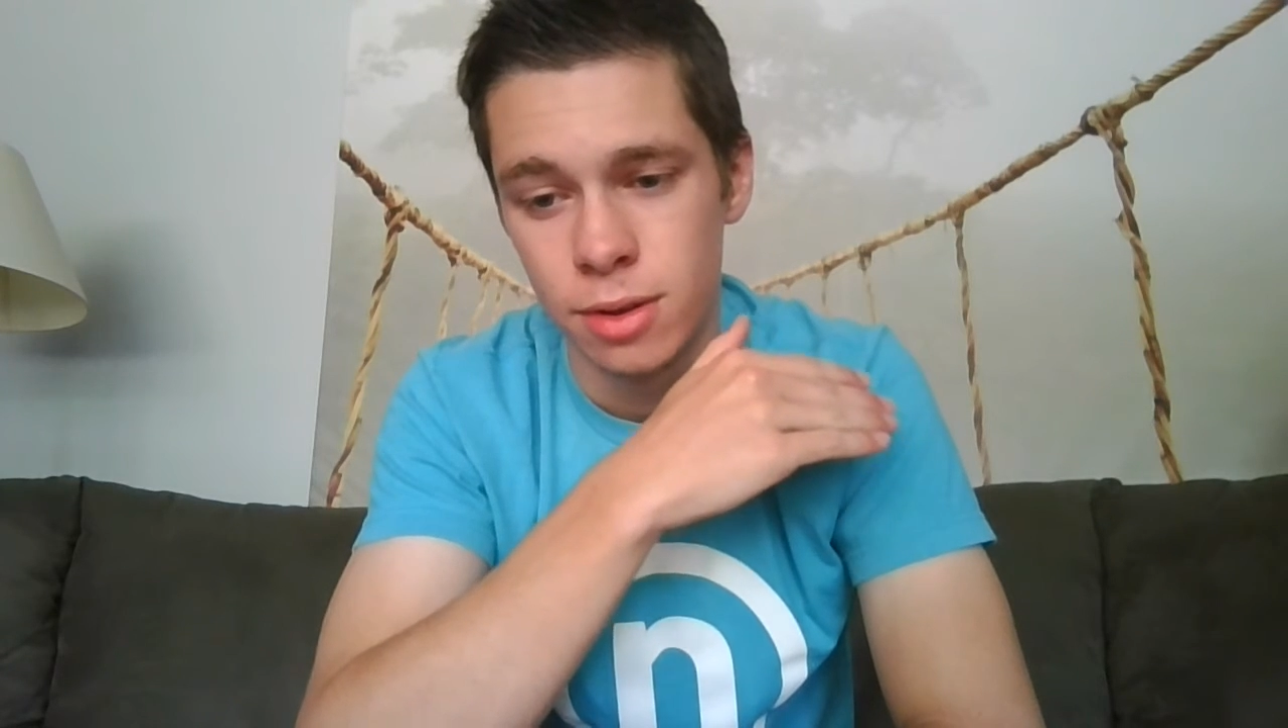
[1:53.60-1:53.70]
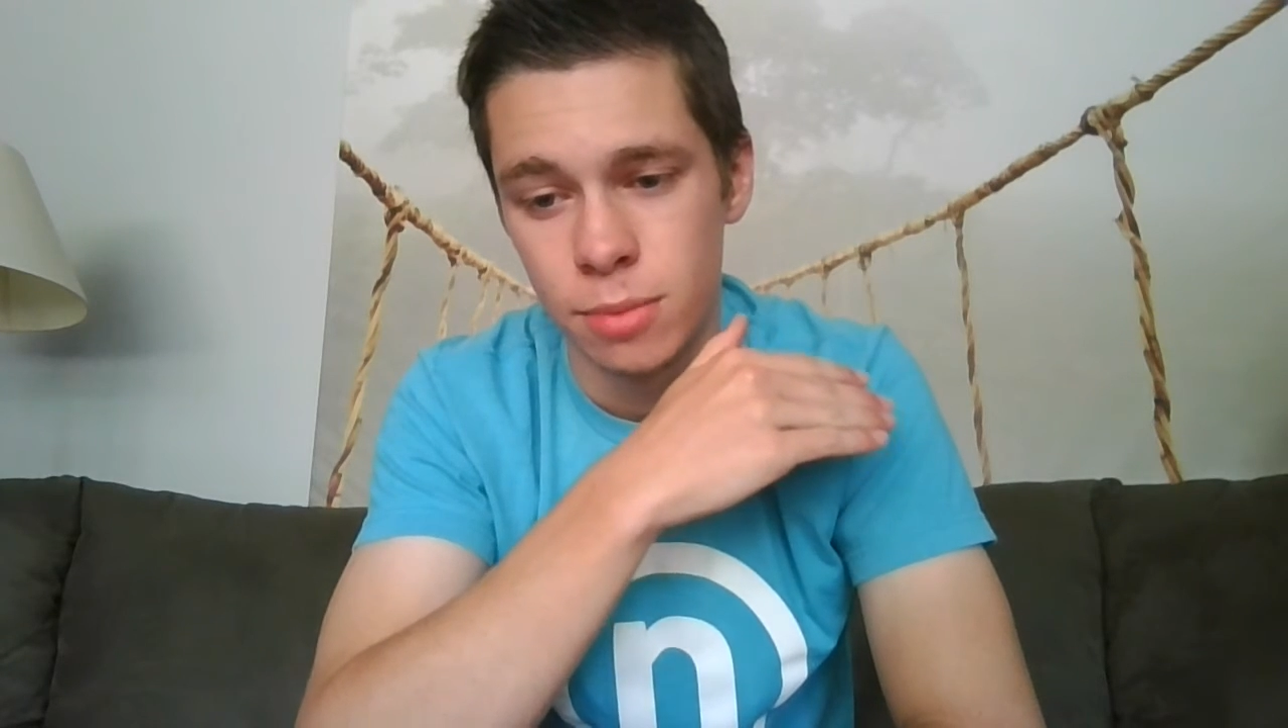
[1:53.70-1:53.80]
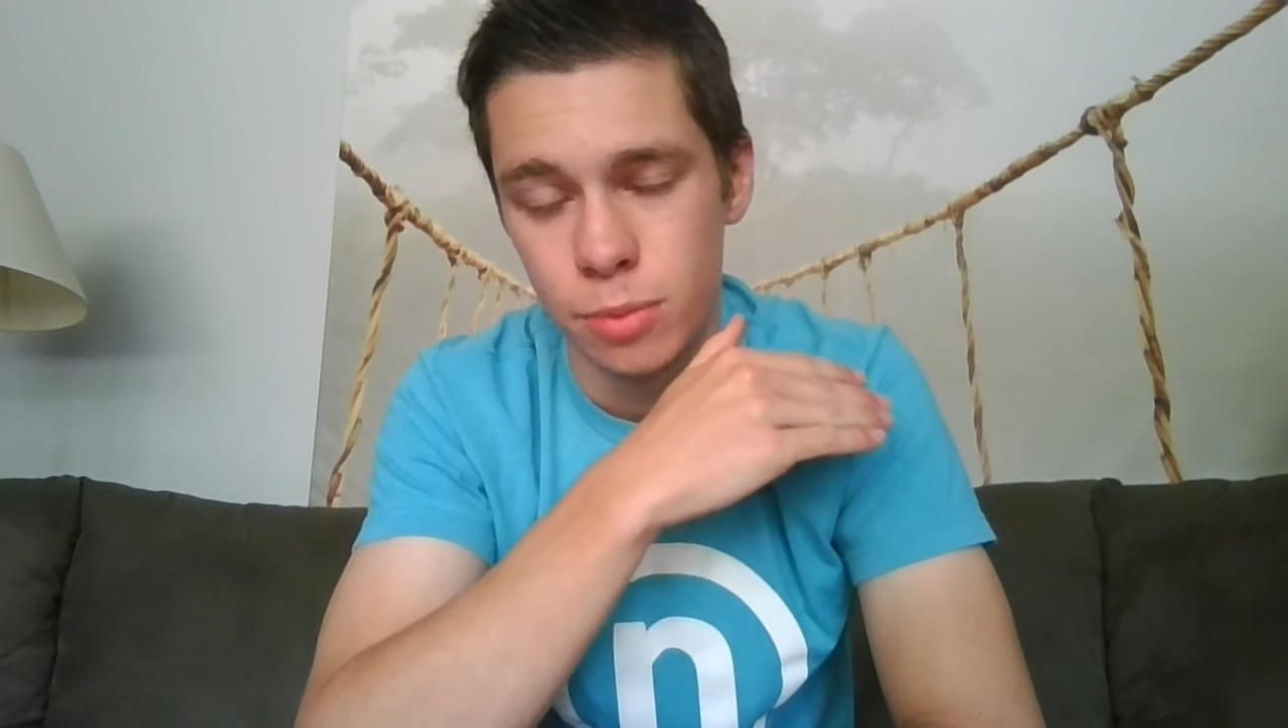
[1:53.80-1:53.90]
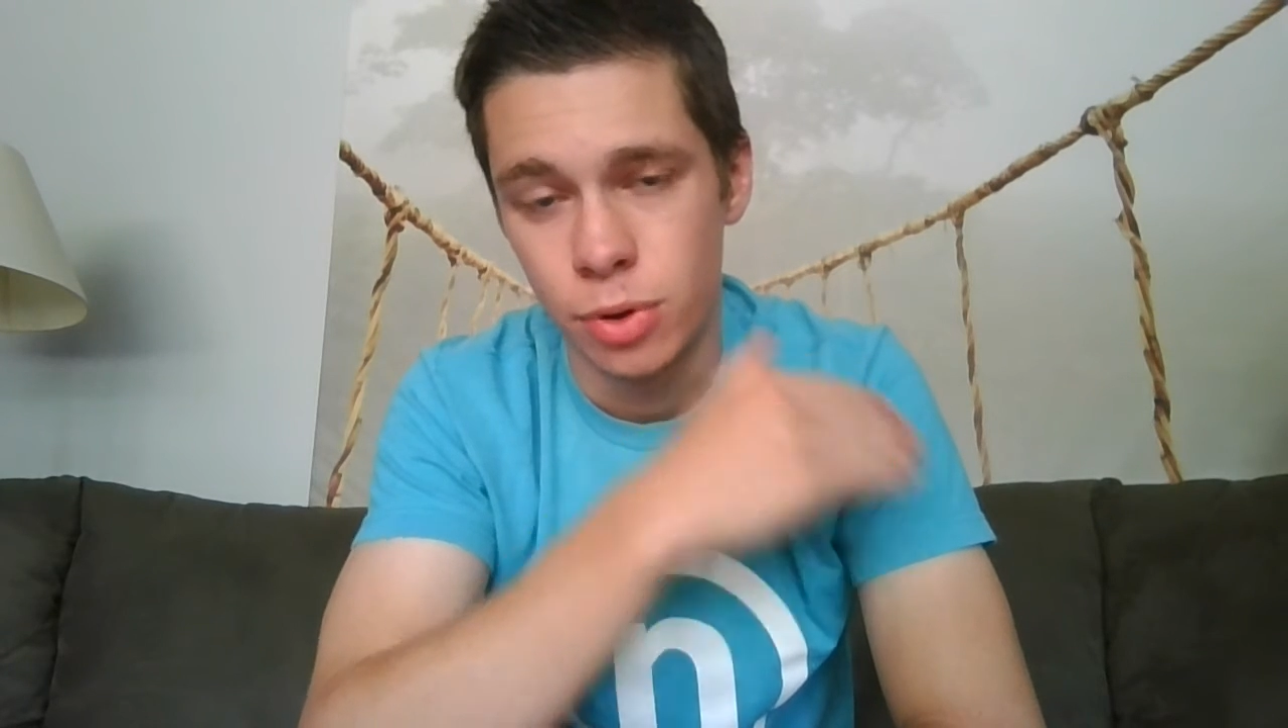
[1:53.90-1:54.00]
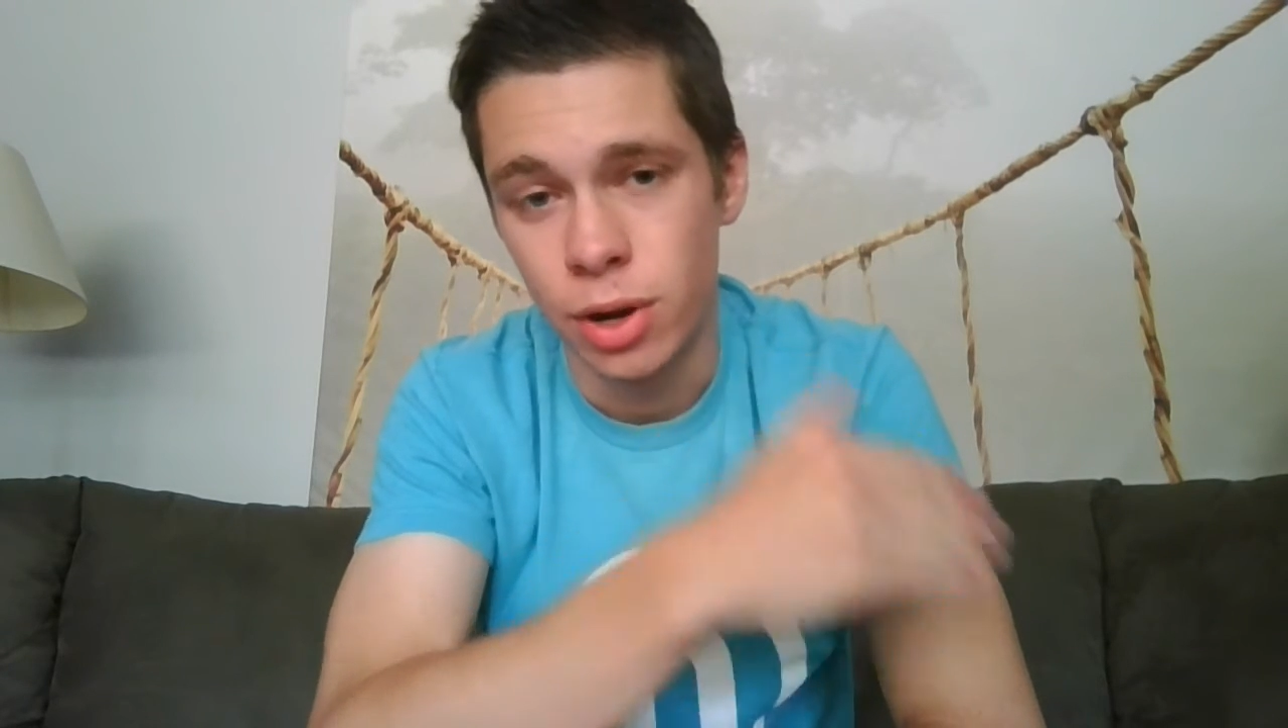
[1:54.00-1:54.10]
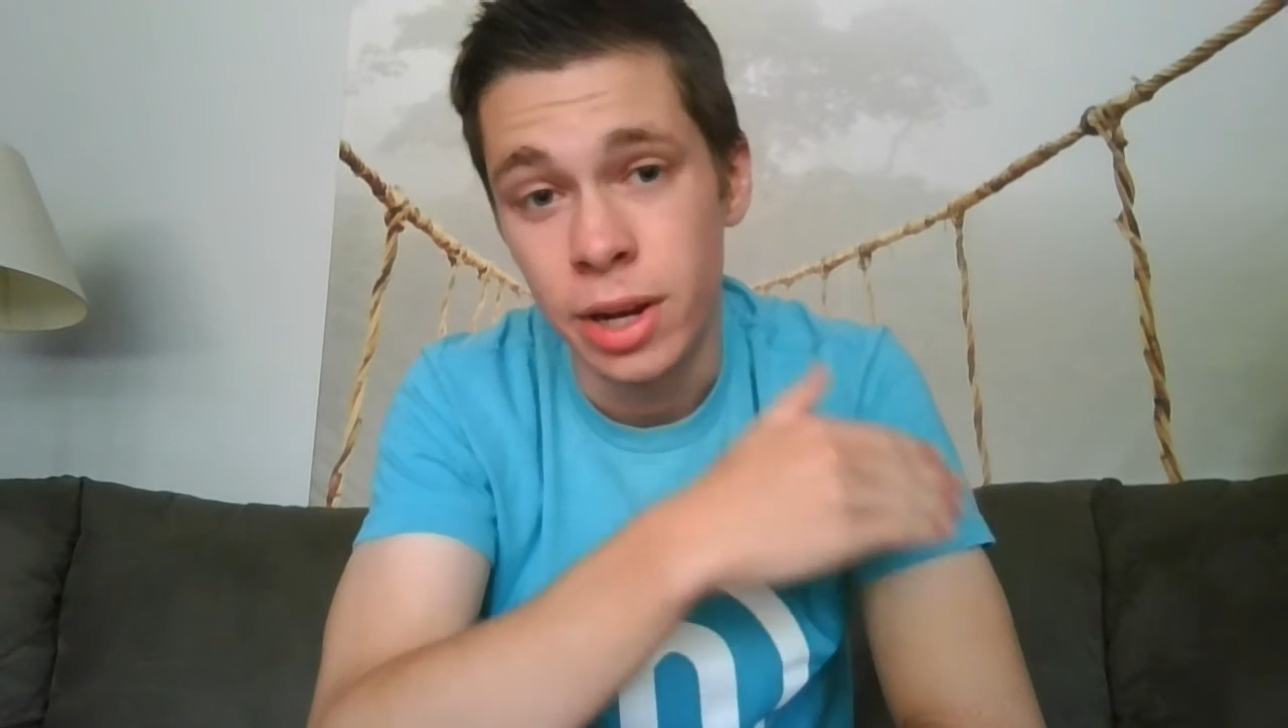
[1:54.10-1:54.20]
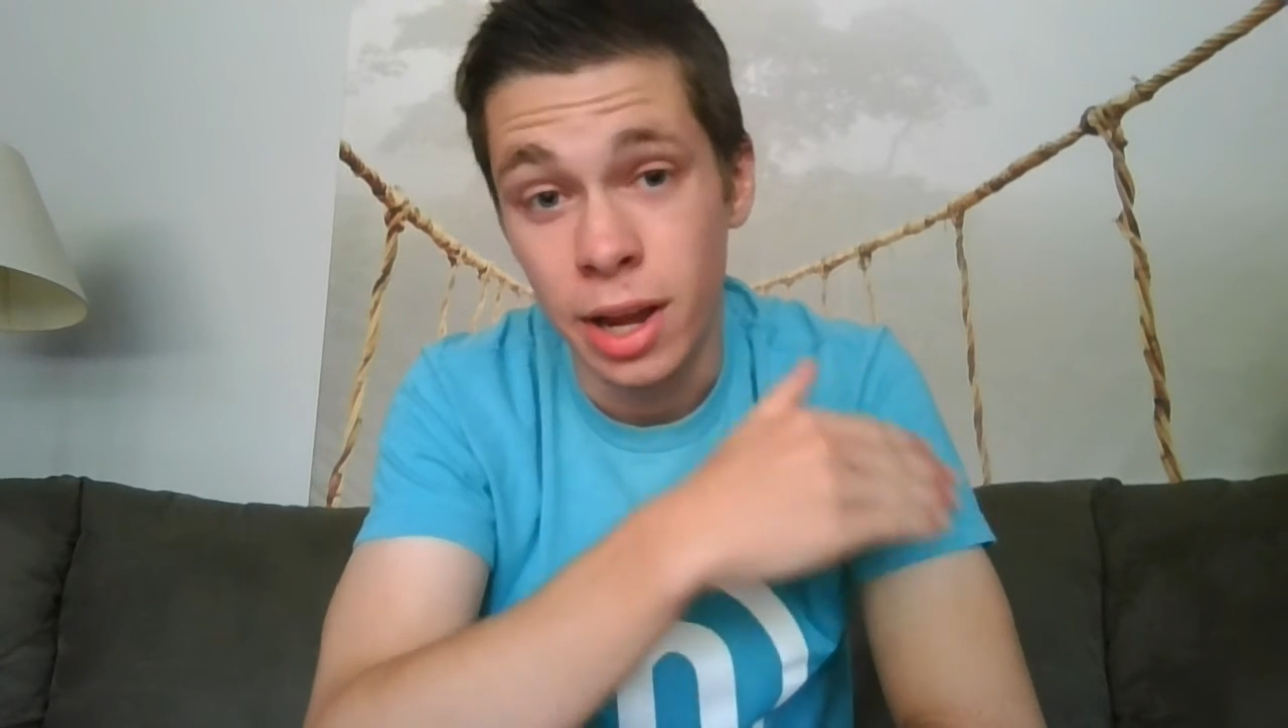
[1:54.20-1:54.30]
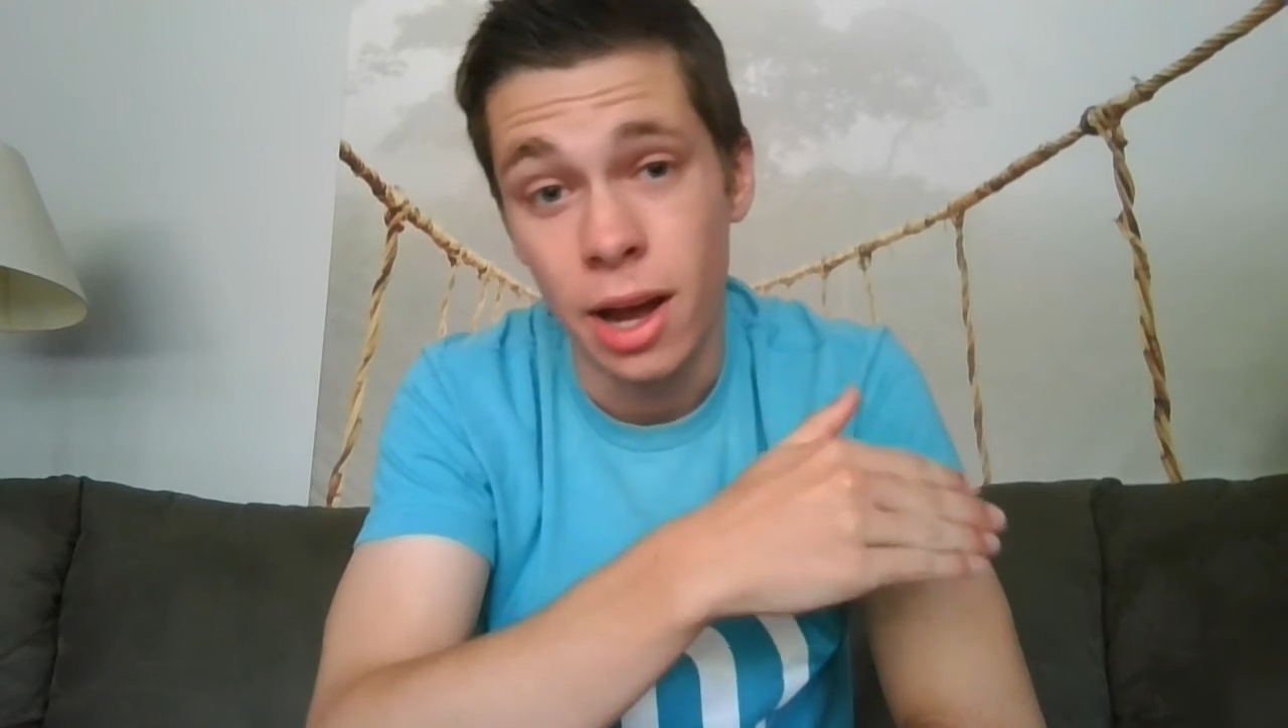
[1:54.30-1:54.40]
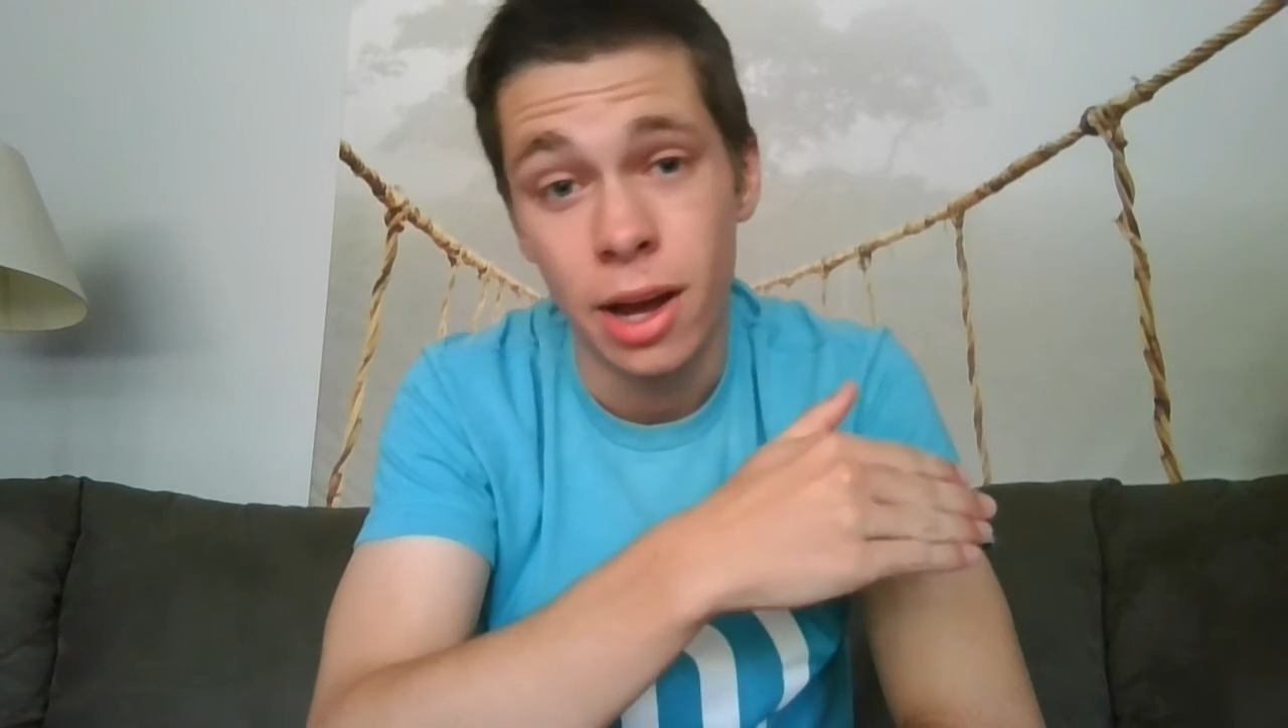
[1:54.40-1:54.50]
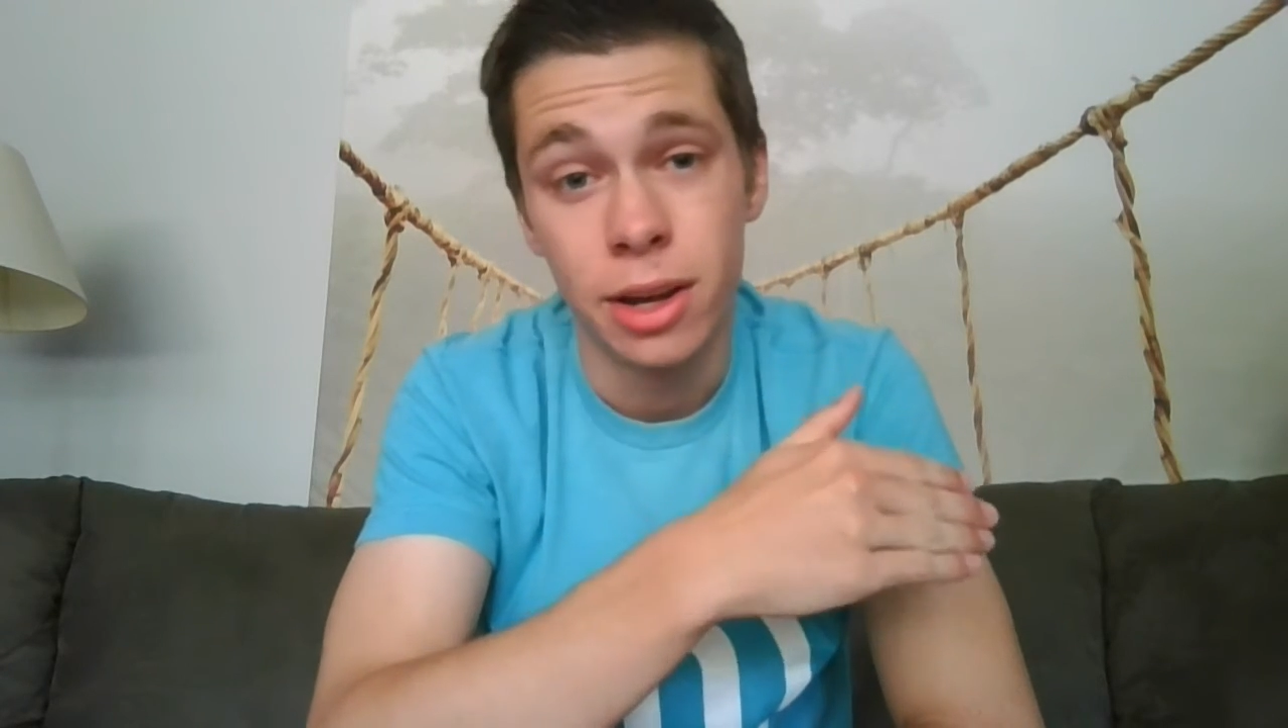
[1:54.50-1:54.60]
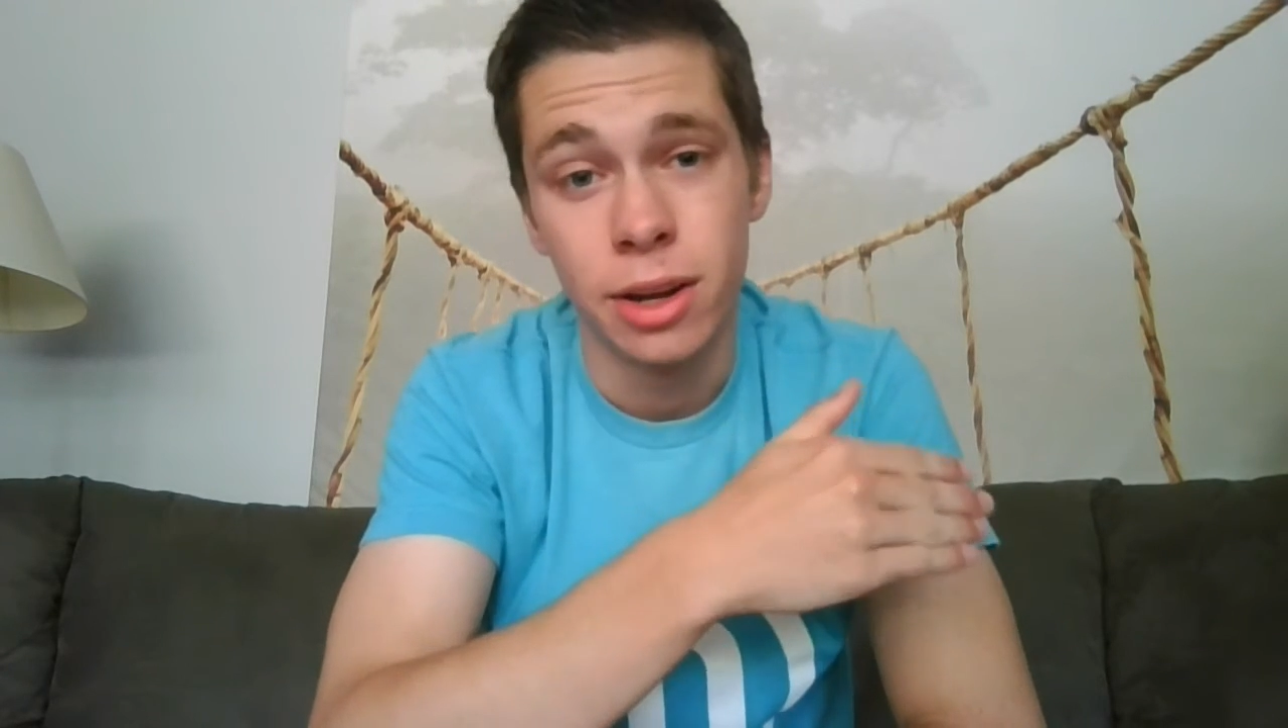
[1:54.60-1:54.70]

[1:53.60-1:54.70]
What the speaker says: pray to God